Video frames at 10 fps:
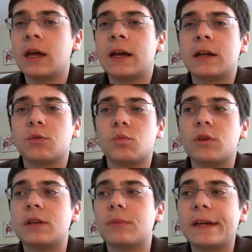
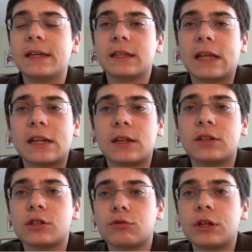and in making
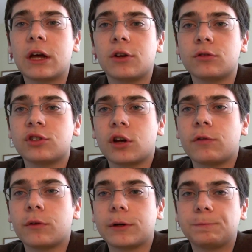this 3.0
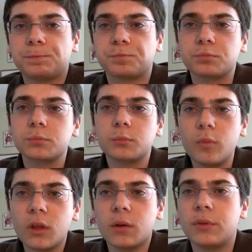software
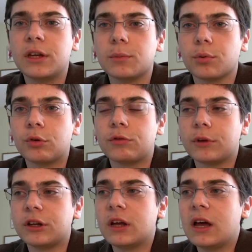a big
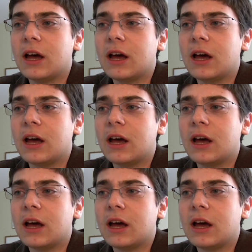improvement.